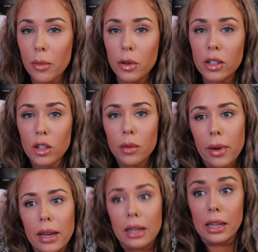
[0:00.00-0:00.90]
camera is on
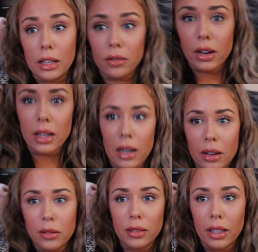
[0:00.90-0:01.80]
my knee right
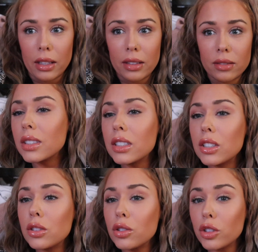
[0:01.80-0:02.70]
now. Like,
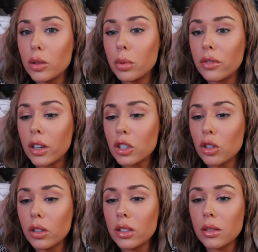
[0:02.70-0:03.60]
this is true
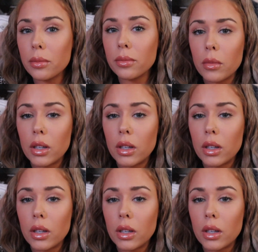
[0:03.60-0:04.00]
professionalism.